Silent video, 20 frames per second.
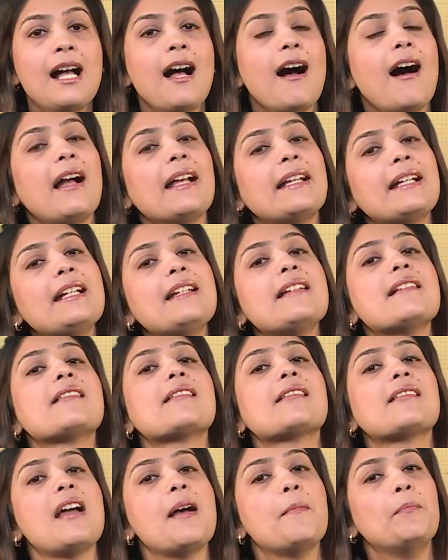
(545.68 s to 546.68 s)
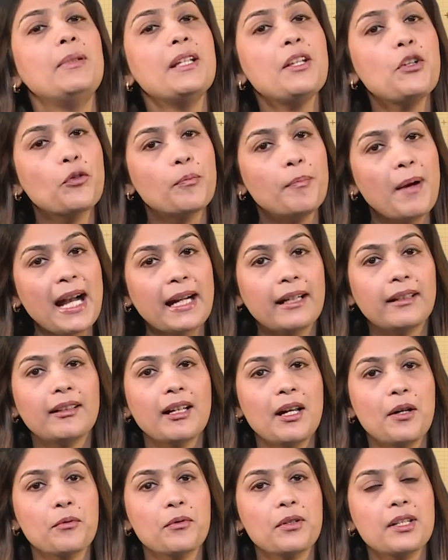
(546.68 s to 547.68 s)
I can establish
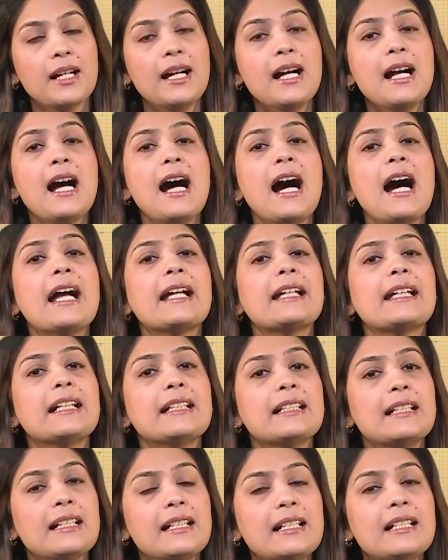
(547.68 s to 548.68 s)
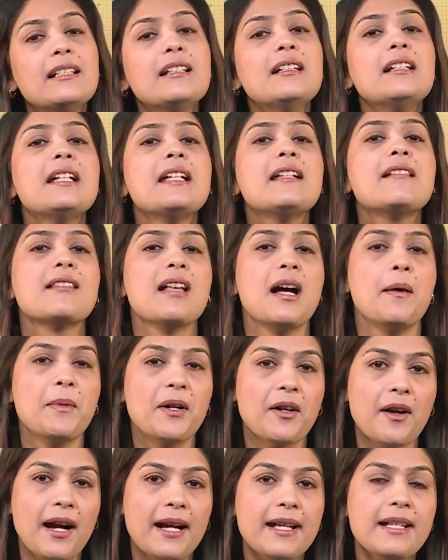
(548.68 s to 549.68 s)
background. I can clearly
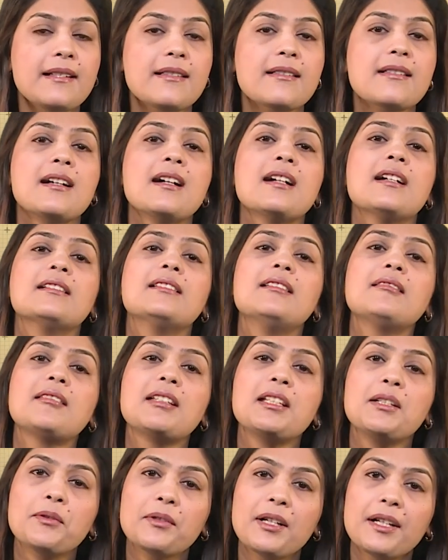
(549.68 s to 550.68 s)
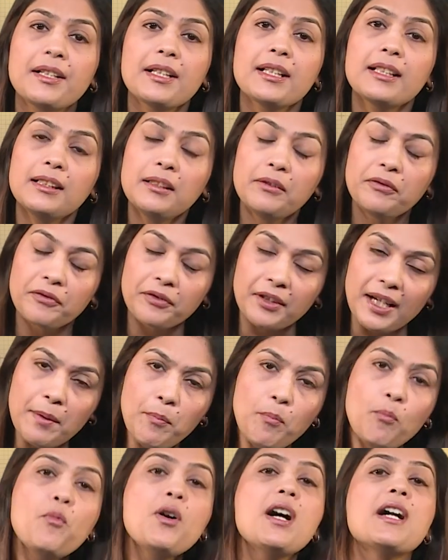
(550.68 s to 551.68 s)
summarize the theoretical
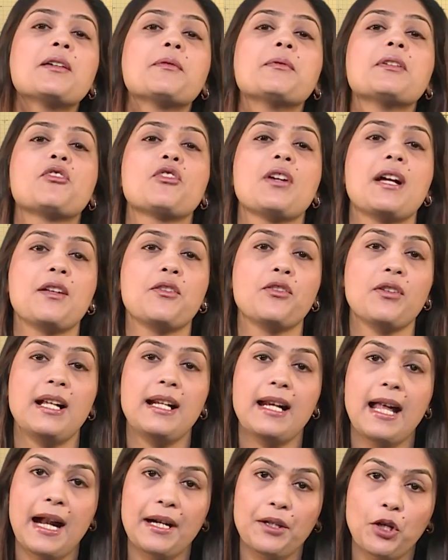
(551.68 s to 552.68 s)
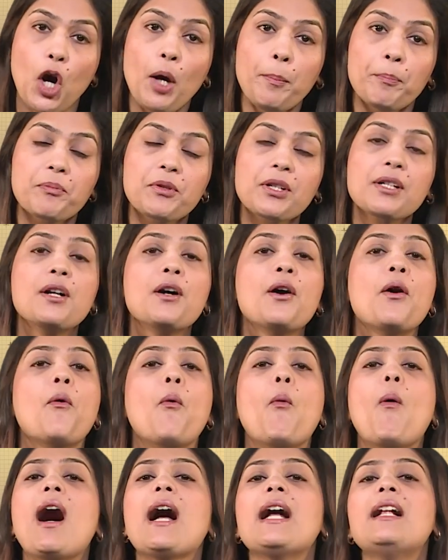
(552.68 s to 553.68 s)
framework which I shall adopt
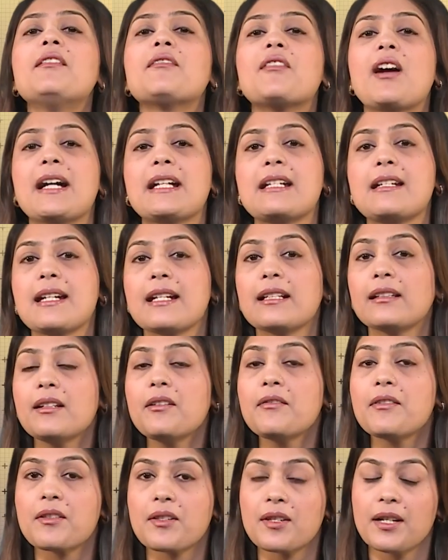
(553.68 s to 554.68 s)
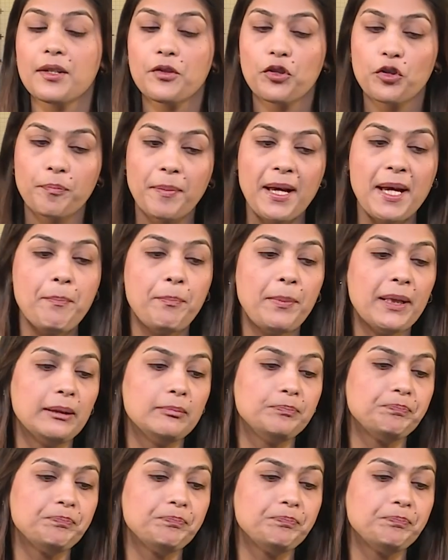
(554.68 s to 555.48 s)
while writing the research paper.